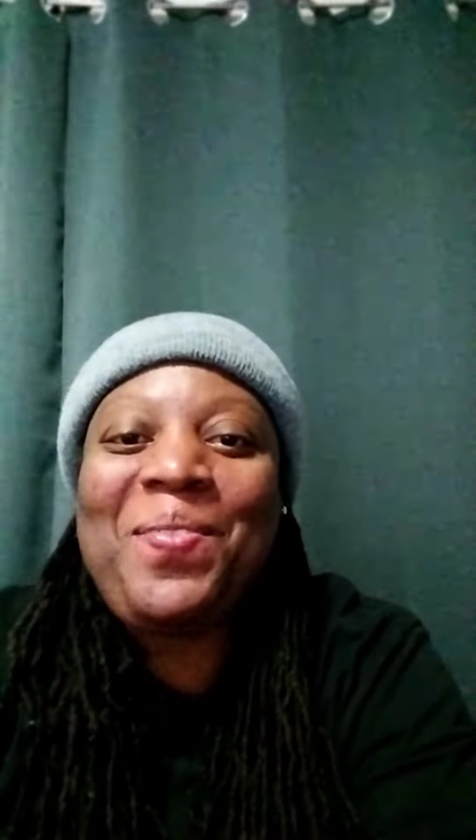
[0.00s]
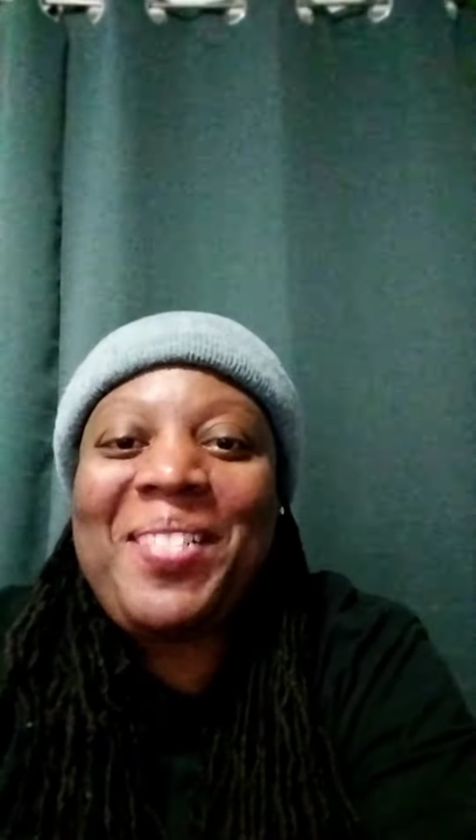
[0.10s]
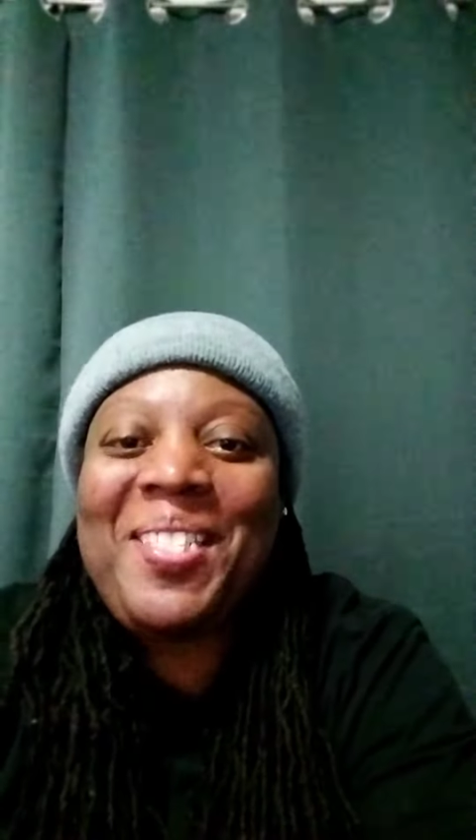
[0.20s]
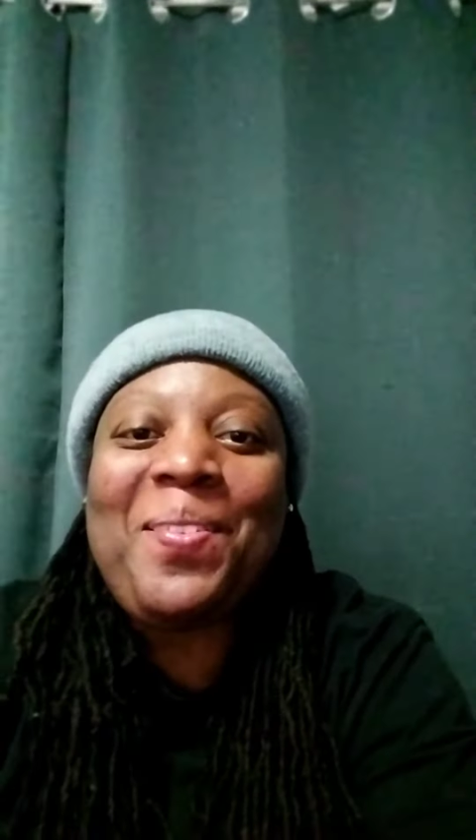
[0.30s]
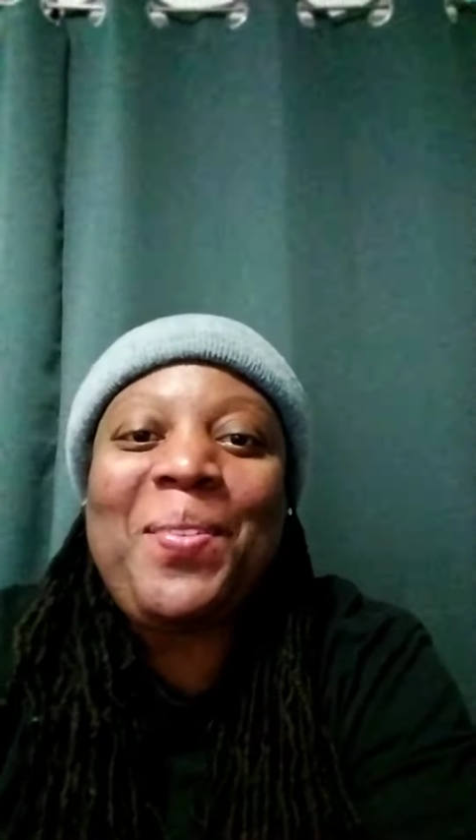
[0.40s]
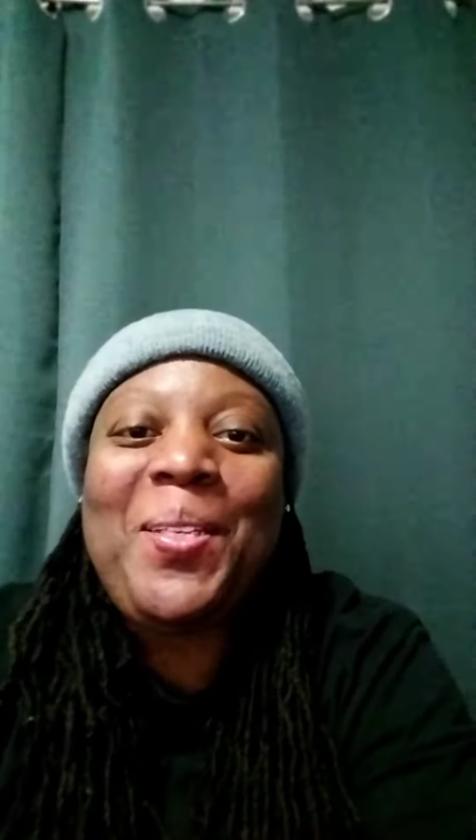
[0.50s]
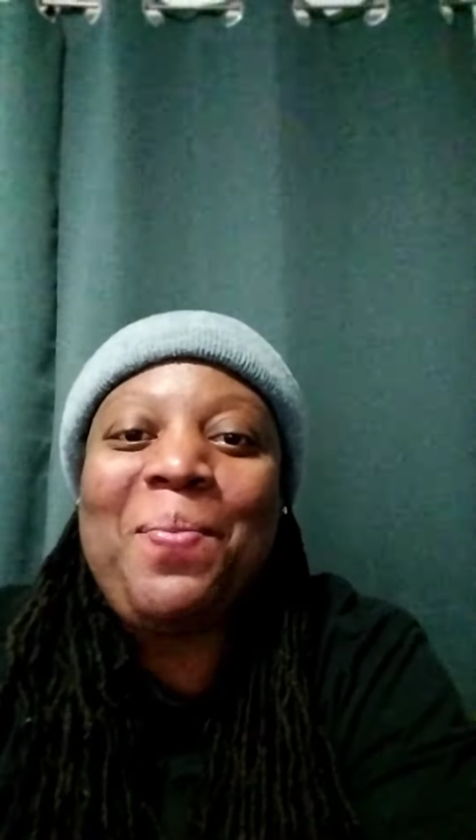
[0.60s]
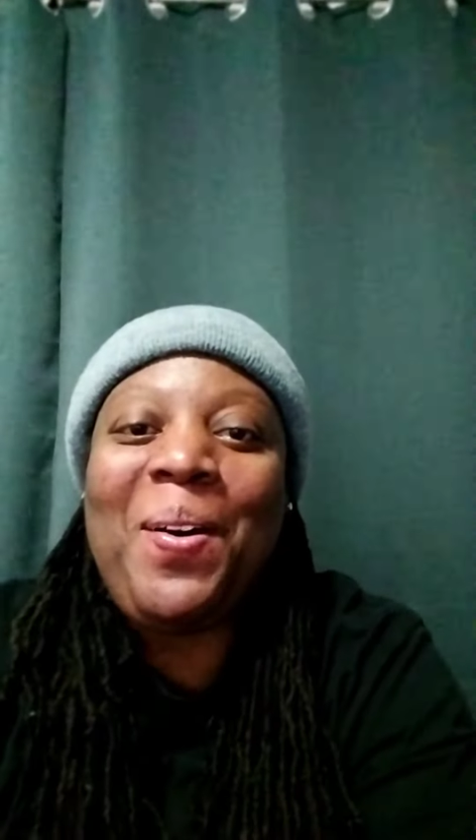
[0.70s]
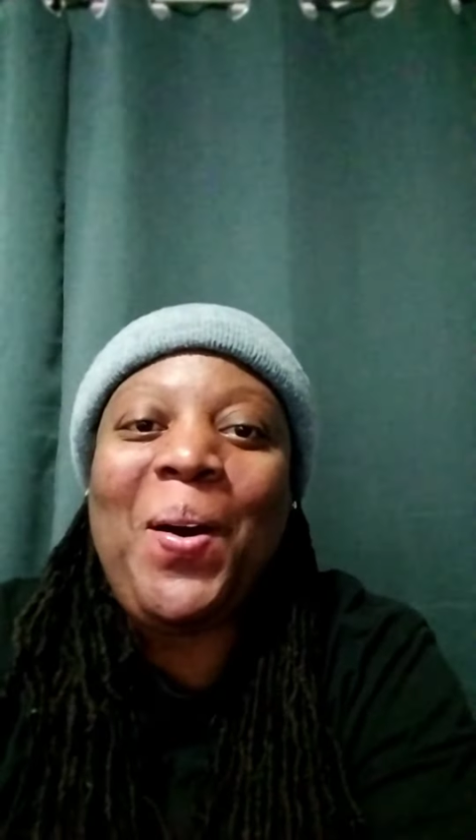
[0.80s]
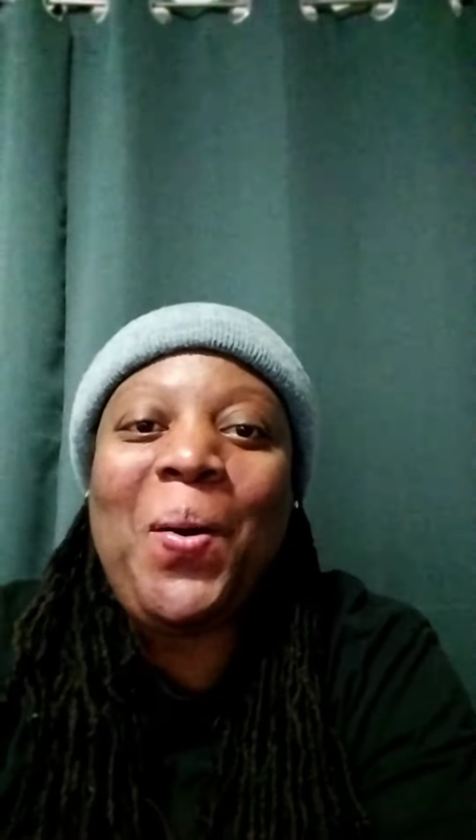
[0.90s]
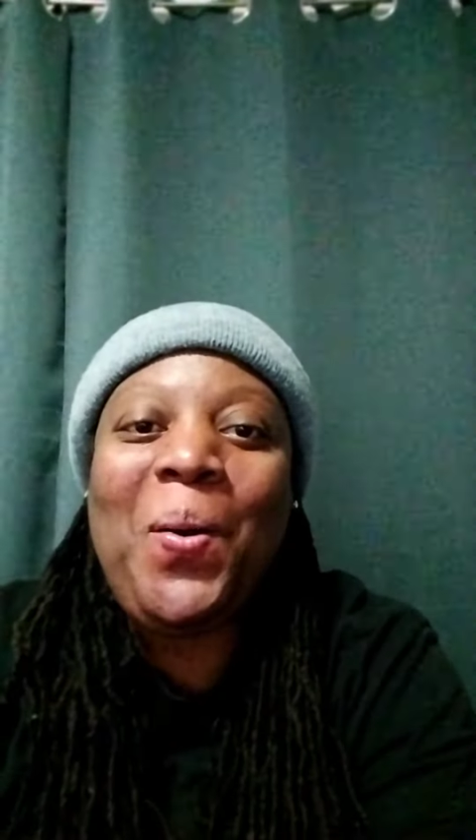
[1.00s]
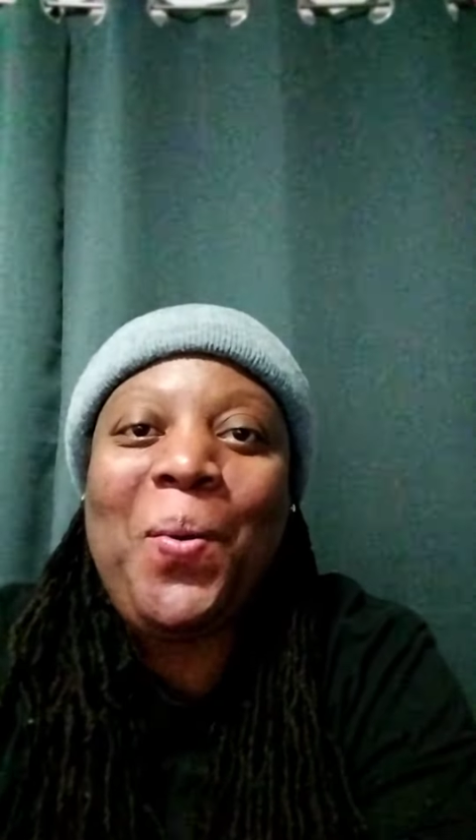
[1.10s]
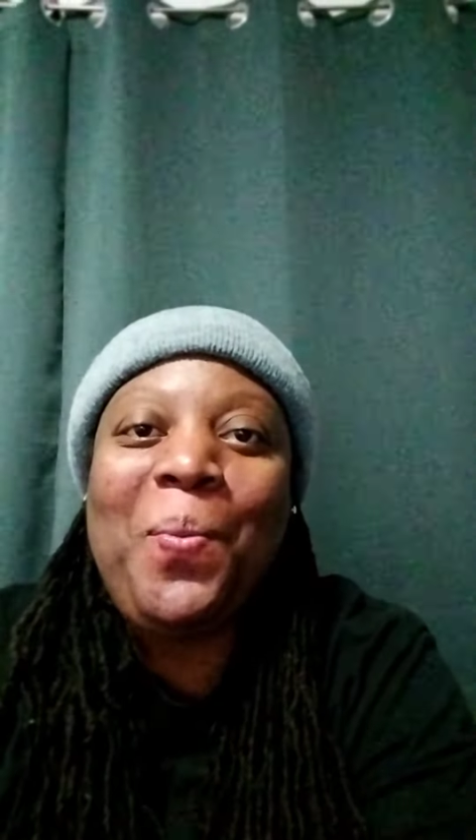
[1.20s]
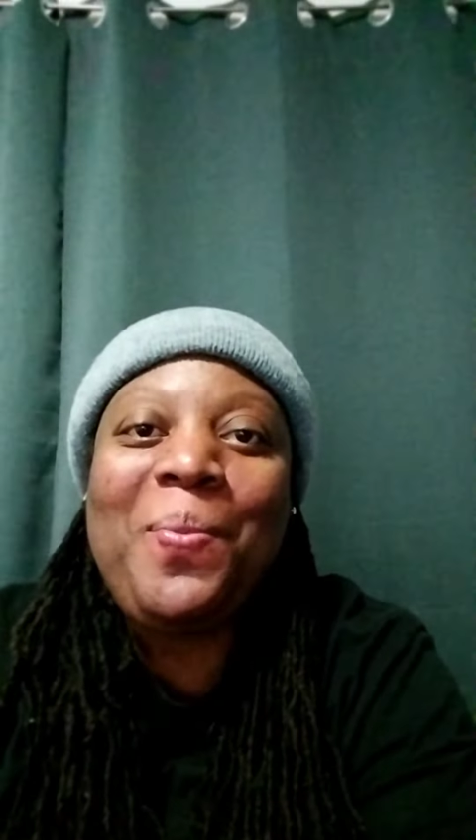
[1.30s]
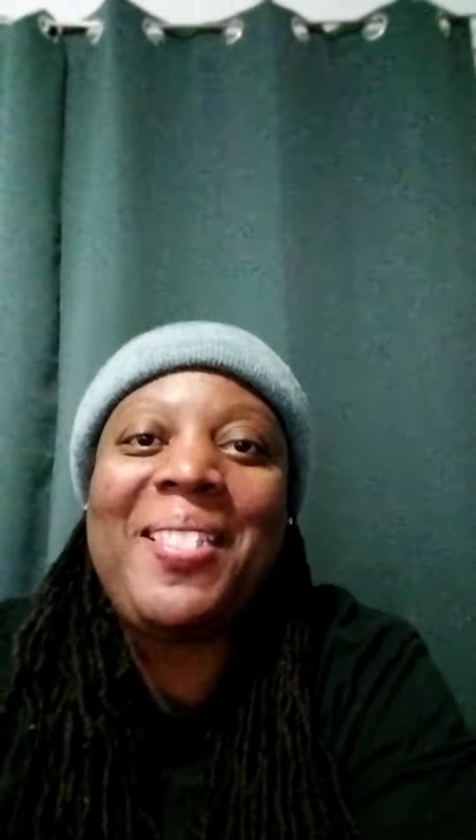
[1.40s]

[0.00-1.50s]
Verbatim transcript: What's up to my home